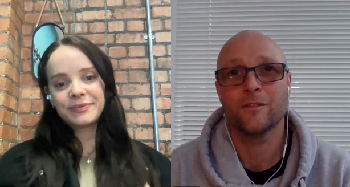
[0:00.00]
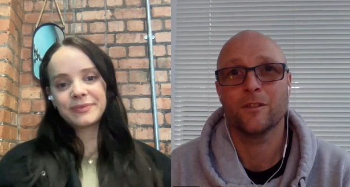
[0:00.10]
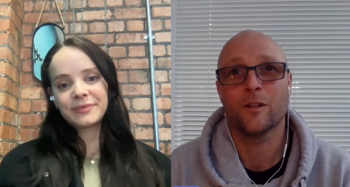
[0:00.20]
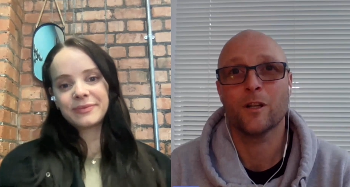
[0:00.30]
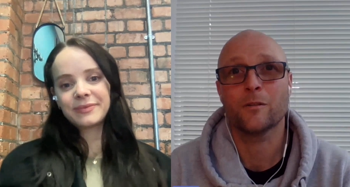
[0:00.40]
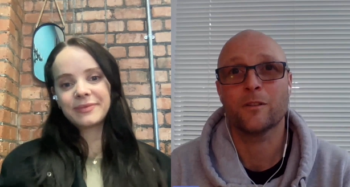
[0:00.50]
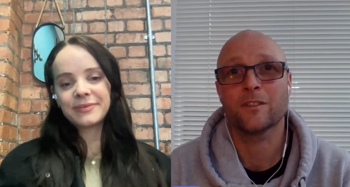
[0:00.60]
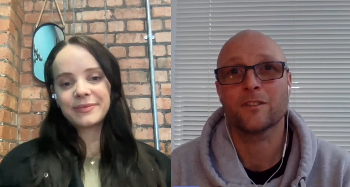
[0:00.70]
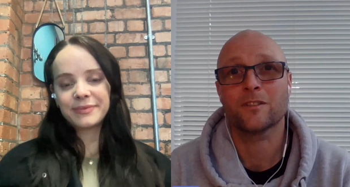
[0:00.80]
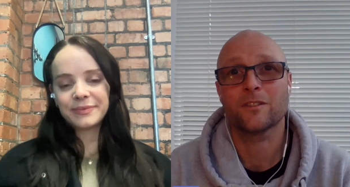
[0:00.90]

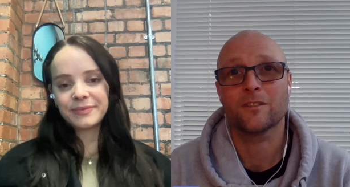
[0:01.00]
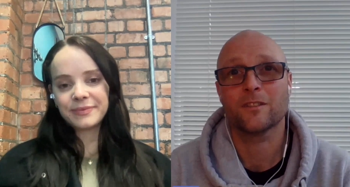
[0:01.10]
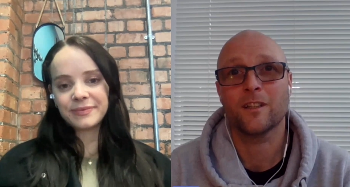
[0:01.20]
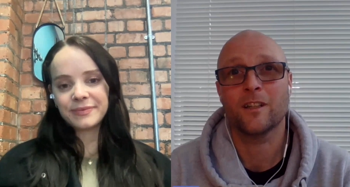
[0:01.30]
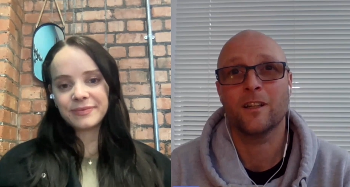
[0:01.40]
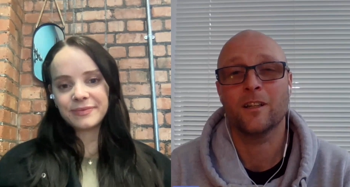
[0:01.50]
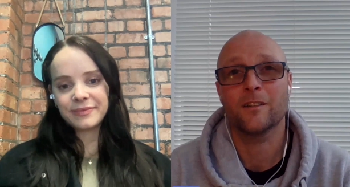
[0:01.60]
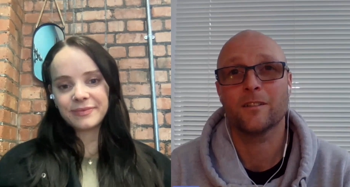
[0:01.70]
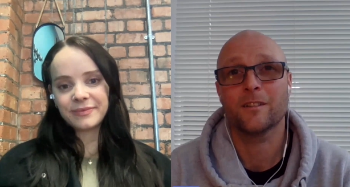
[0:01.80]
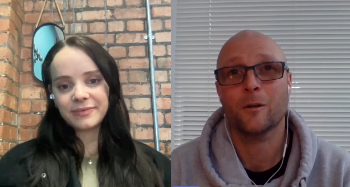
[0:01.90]
Speaker 1: there's an
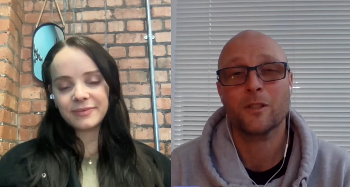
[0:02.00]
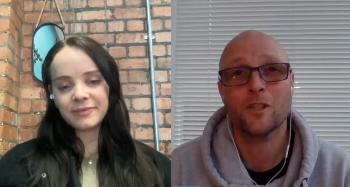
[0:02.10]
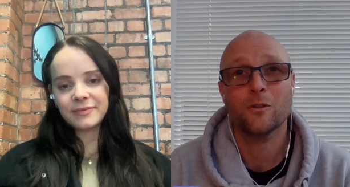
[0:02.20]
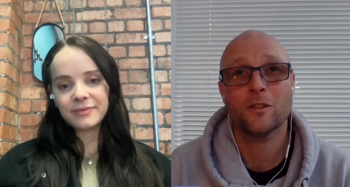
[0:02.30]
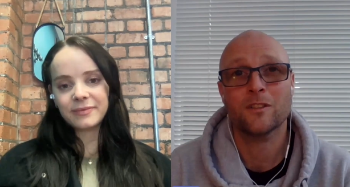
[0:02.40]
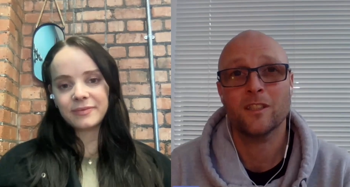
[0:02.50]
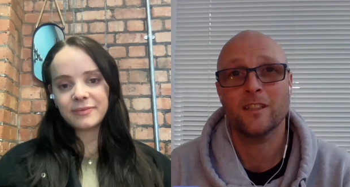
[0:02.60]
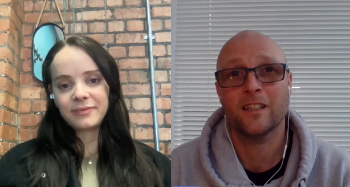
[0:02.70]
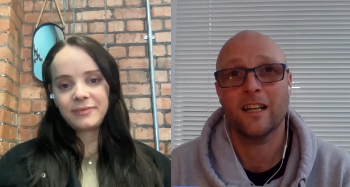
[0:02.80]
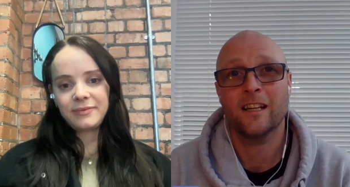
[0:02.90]
opportunity
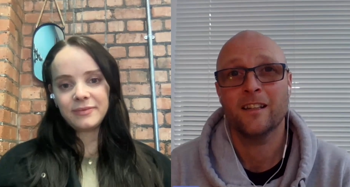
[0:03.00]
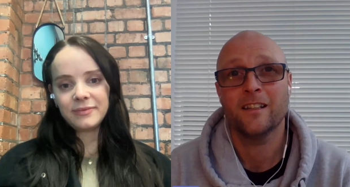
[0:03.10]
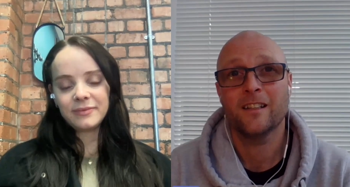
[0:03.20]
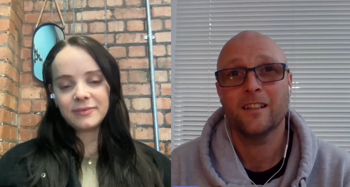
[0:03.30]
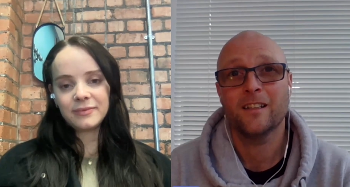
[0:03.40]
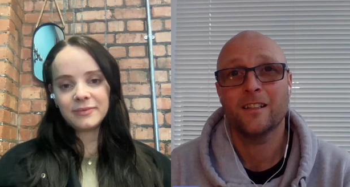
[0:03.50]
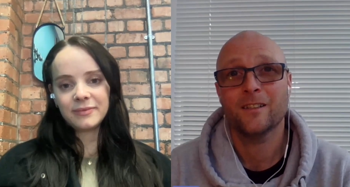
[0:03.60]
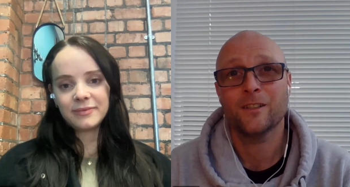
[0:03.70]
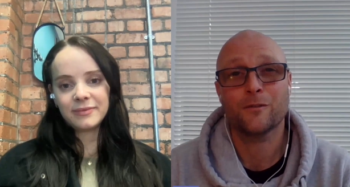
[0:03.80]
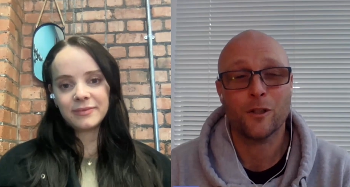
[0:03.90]
there.
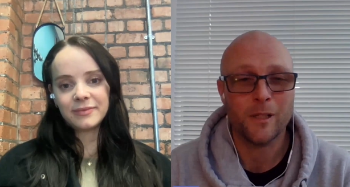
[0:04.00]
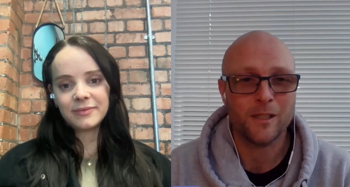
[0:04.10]
You've got